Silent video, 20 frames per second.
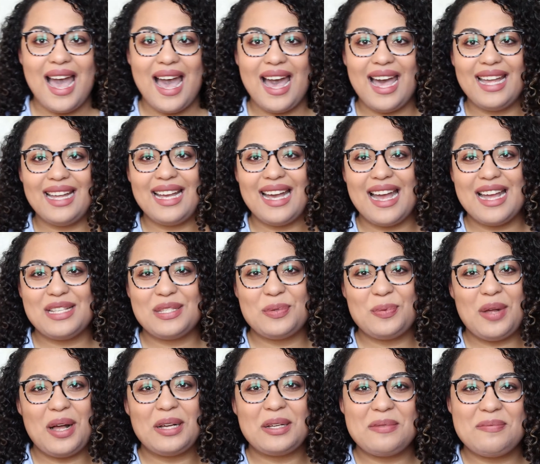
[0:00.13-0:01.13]
Hi guys,
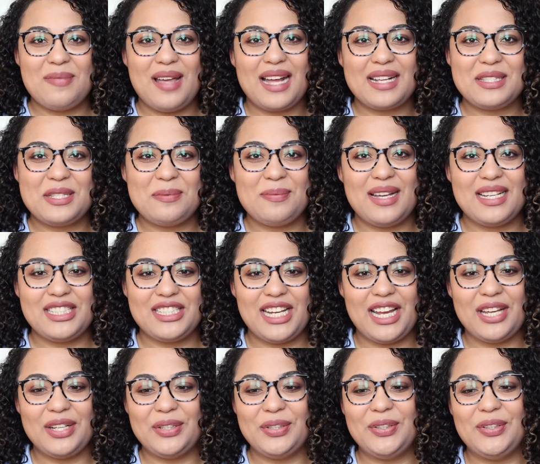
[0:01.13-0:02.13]
welcome back to my
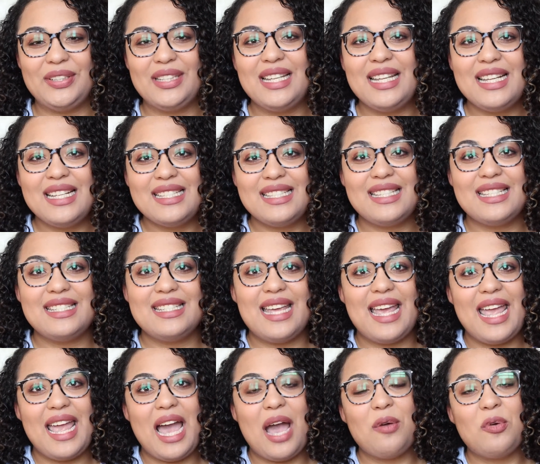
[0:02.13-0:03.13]
channel.
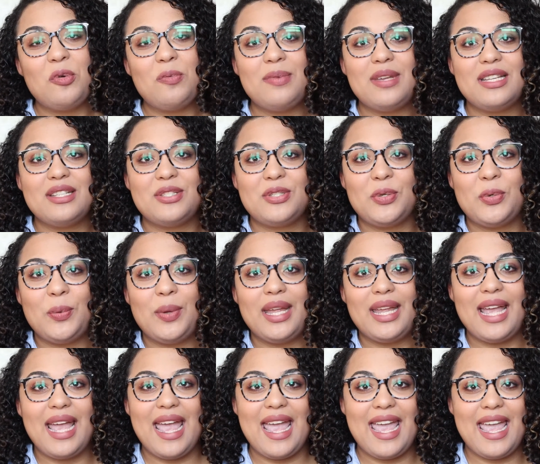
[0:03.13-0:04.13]
Today I will be
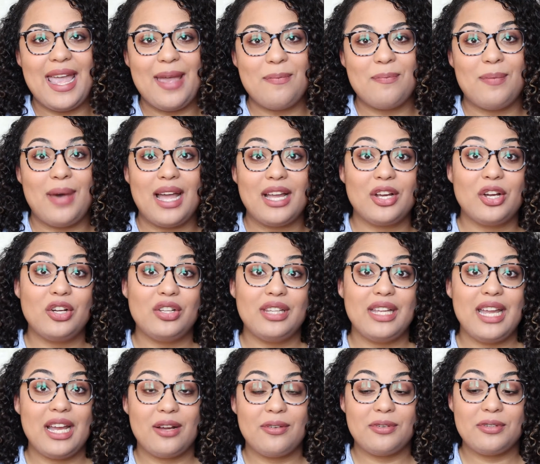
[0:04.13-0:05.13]
doing my
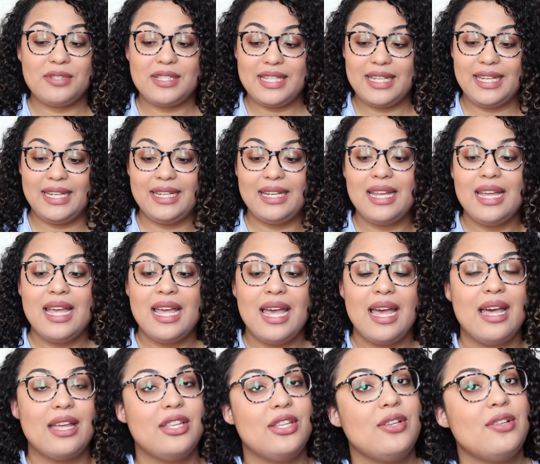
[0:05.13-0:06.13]
curly hair routine
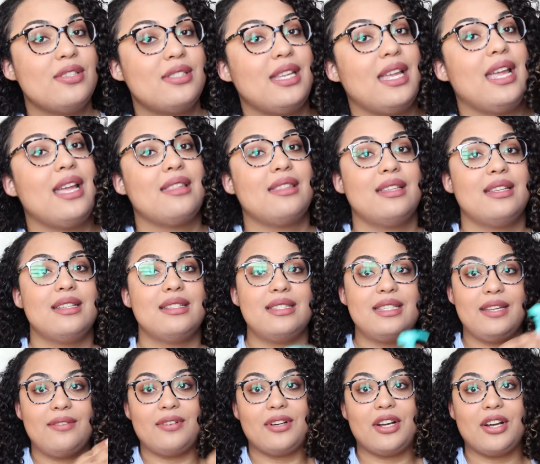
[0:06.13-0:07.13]
using the
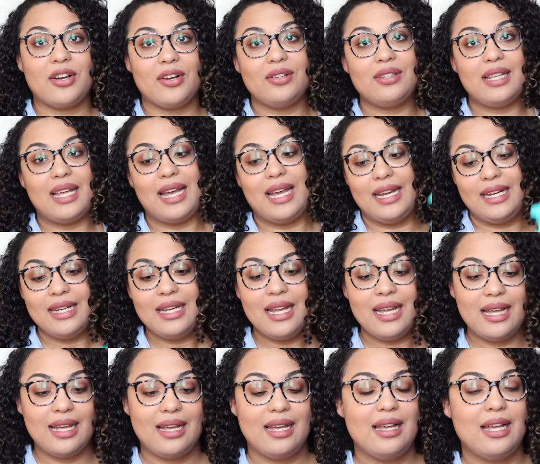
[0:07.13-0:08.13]
DEVACURL line.
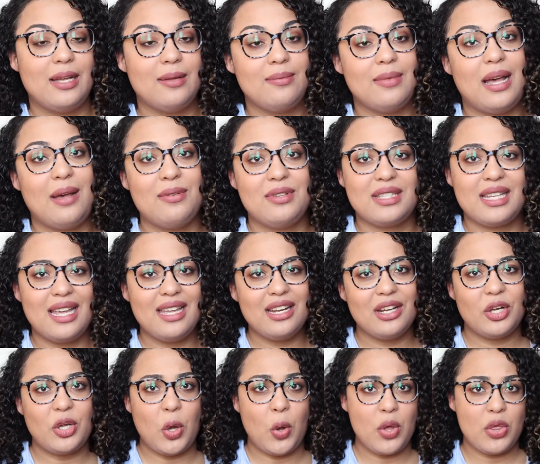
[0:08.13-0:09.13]
I was
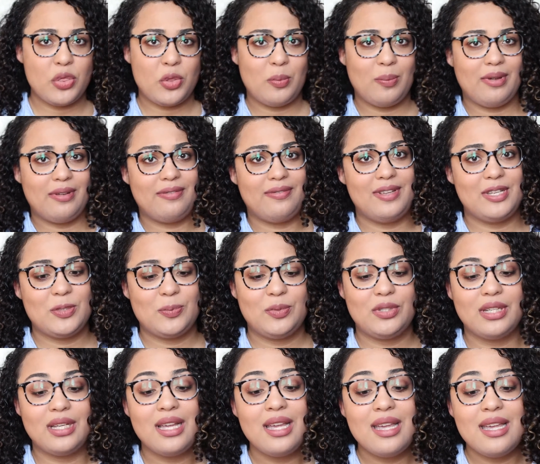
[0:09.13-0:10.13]
kind of going through my
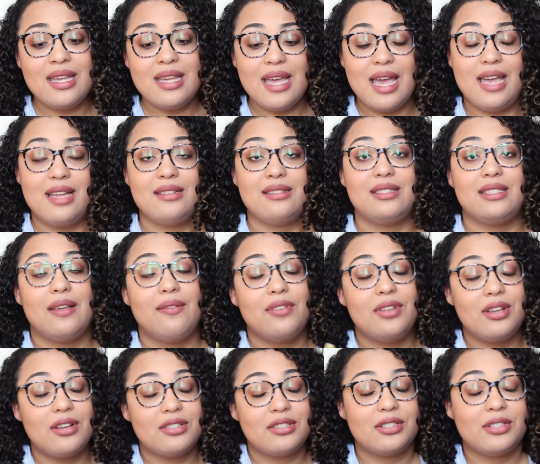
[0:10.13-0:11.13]
Facebook, and
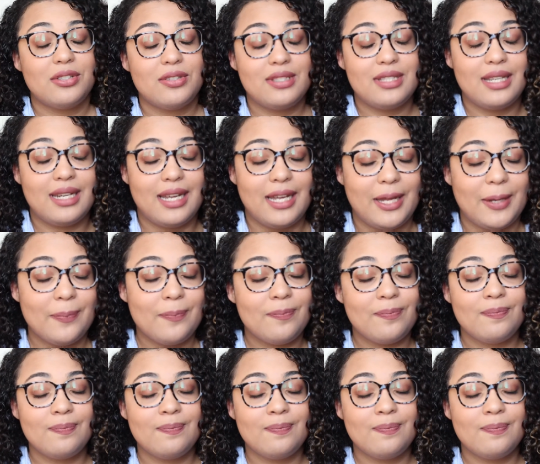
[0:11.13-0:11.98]
7 years ago today